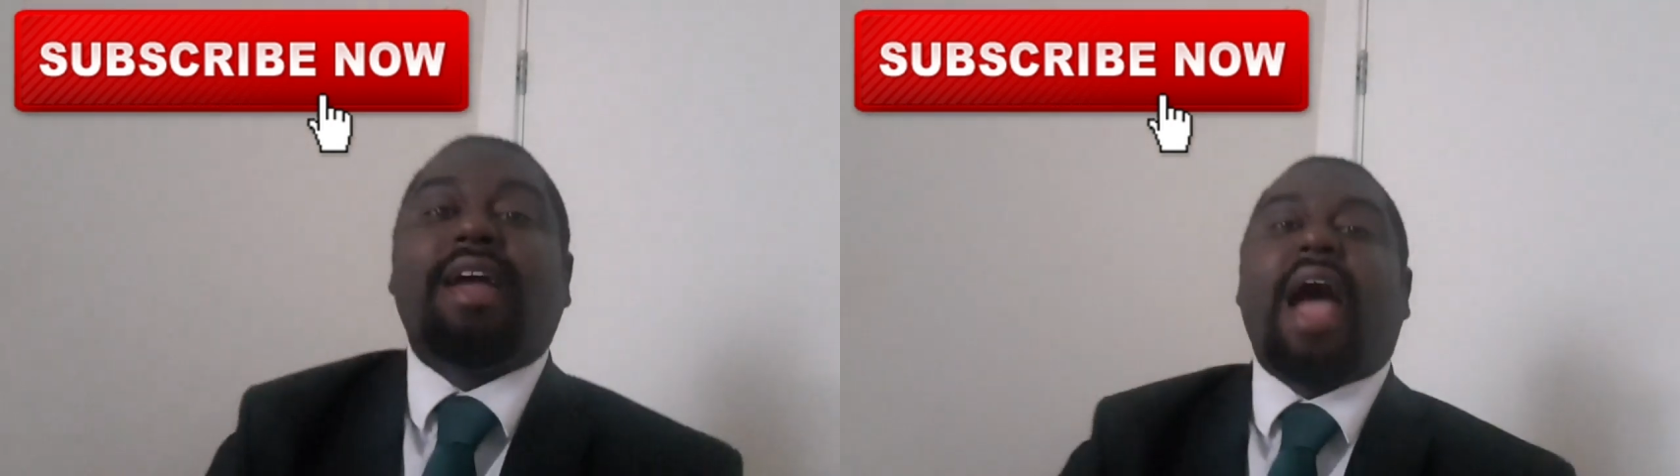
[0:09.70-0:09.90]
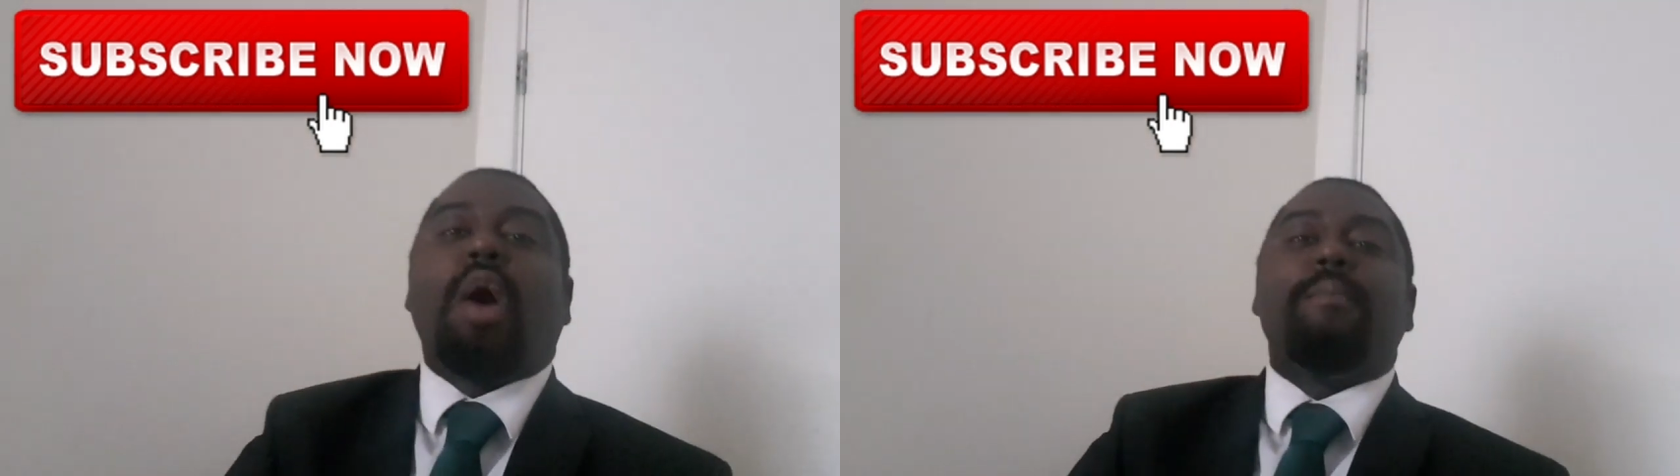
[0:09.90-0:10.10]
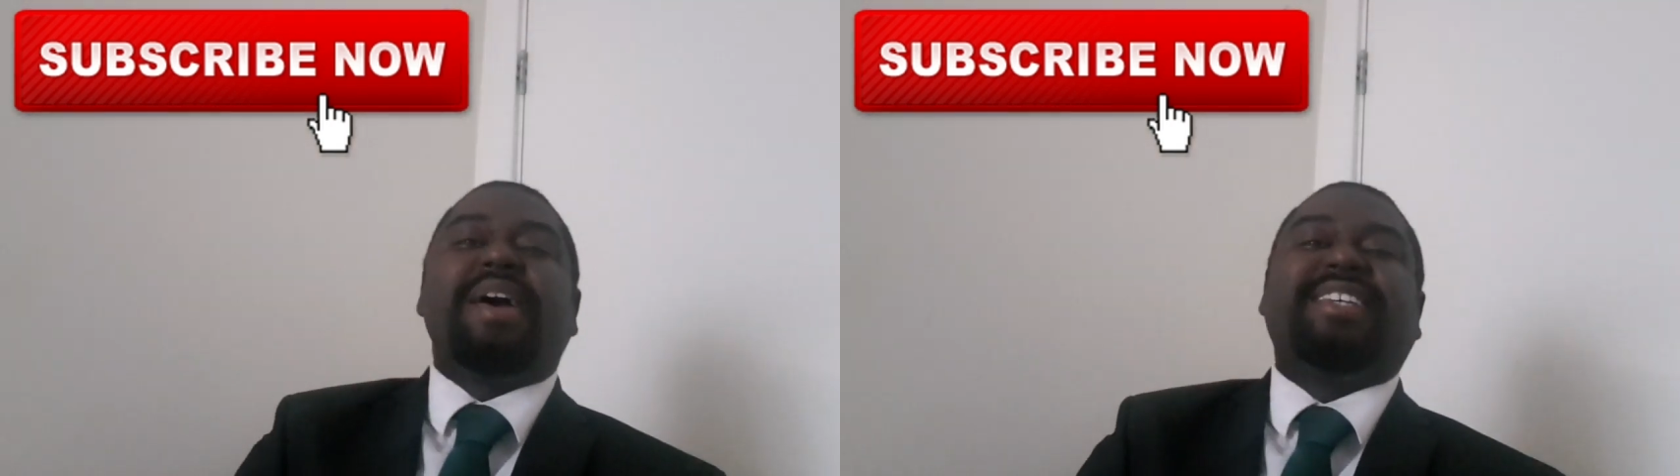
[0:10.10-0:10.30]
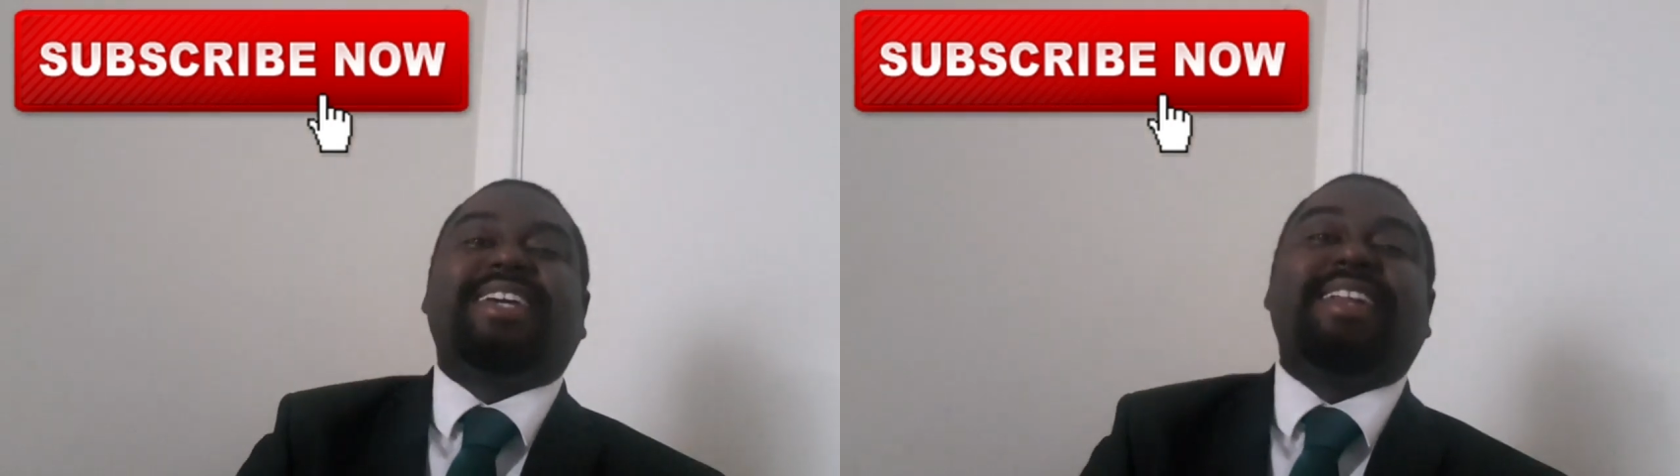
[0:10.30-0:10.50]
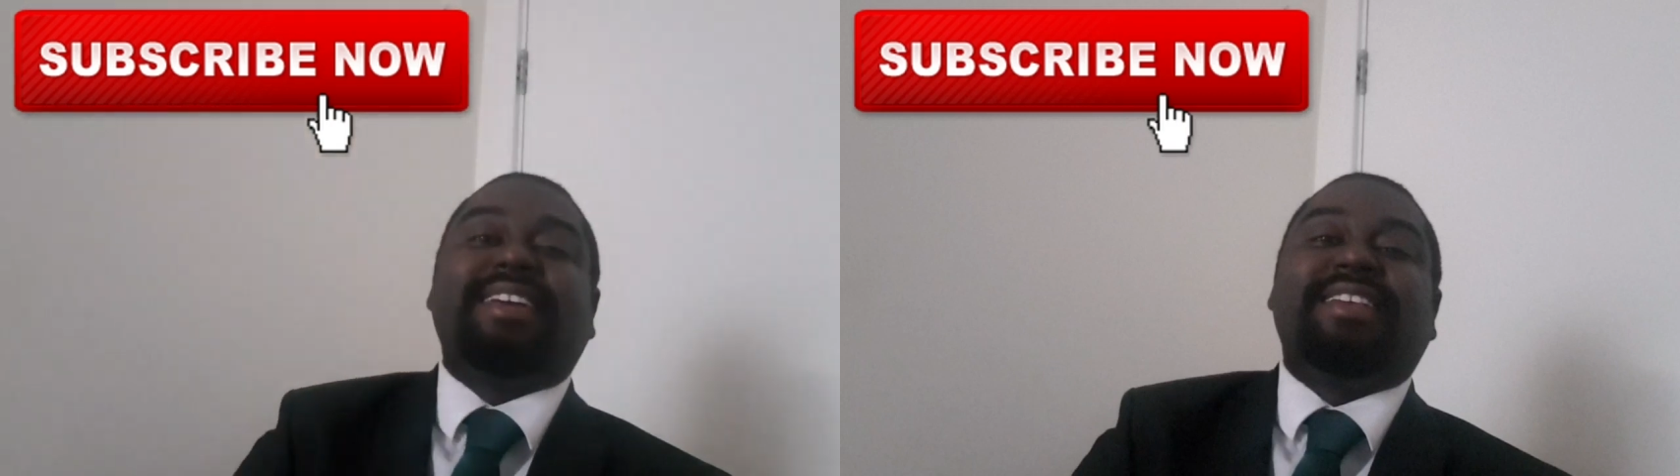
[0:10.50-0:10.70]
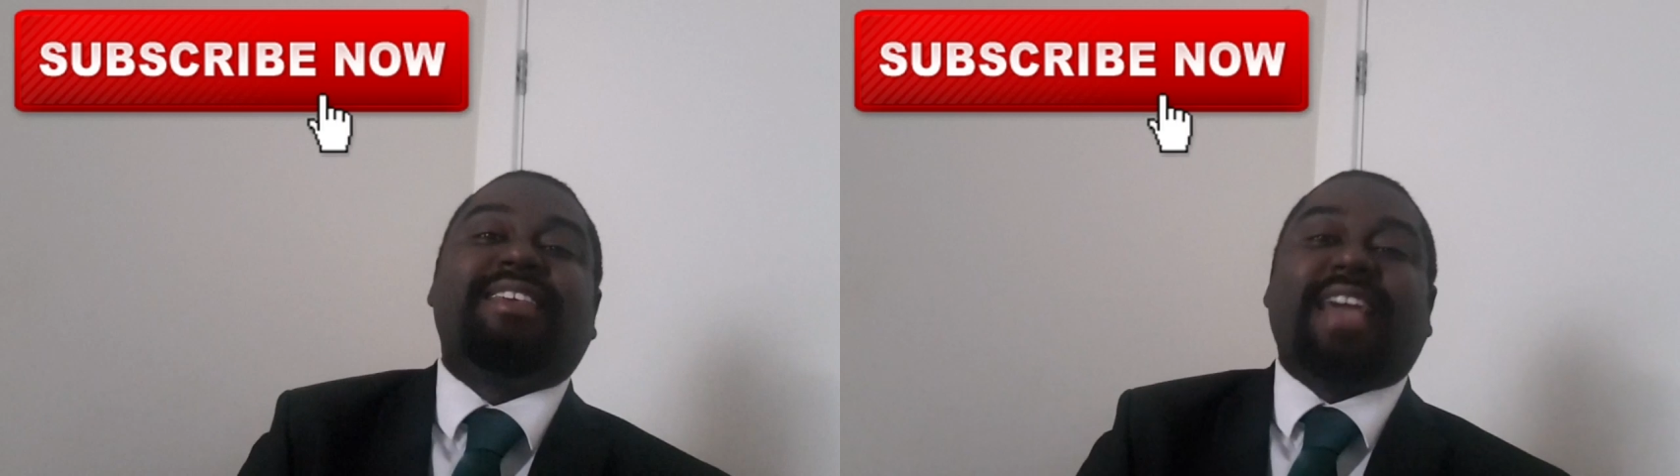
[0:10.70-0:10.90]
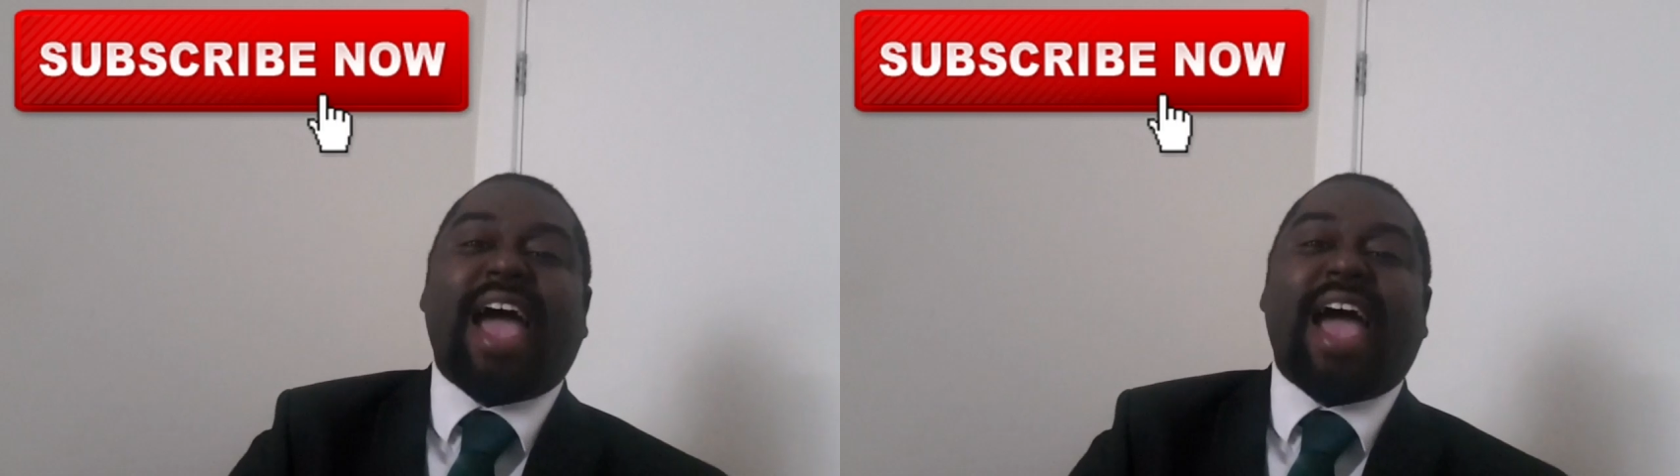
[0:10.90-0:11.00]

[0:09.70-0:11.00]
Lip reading: how masculinity